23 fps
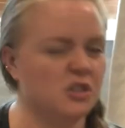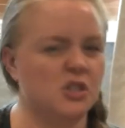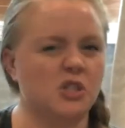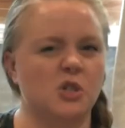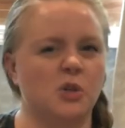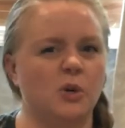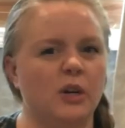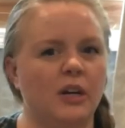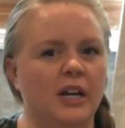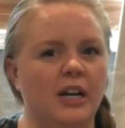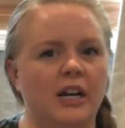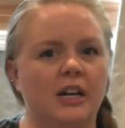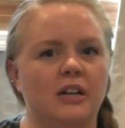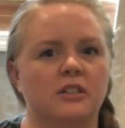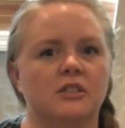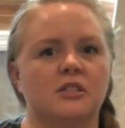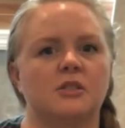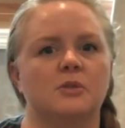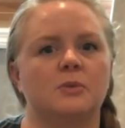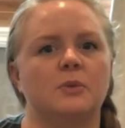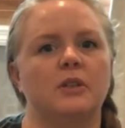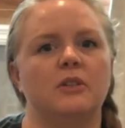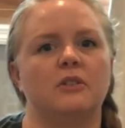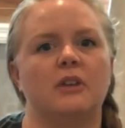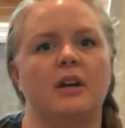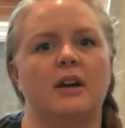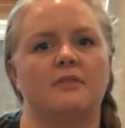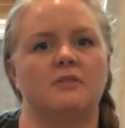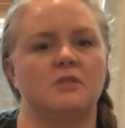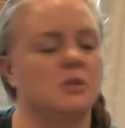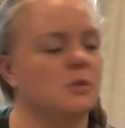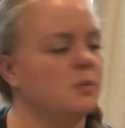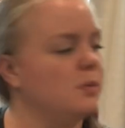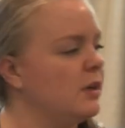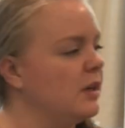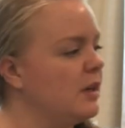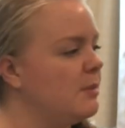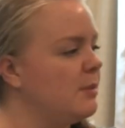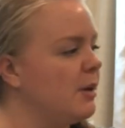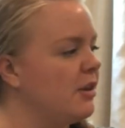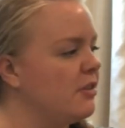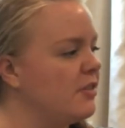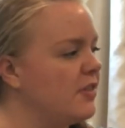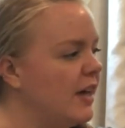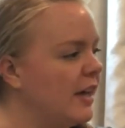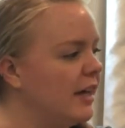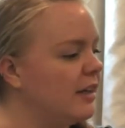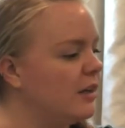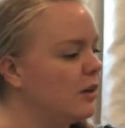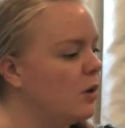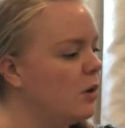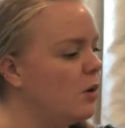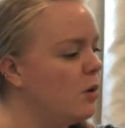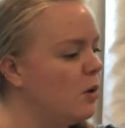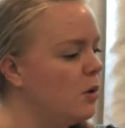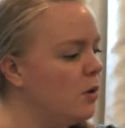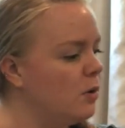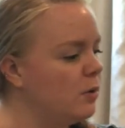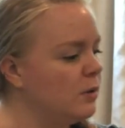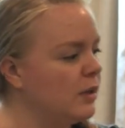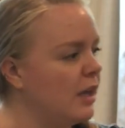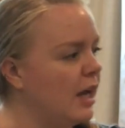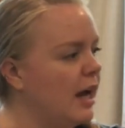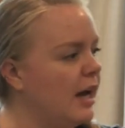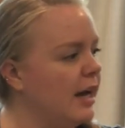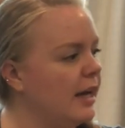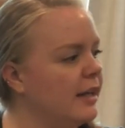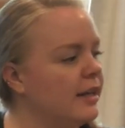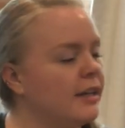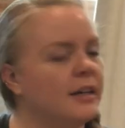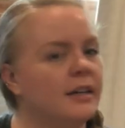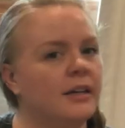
short-haired, so we don't have to worry about that a whole lot.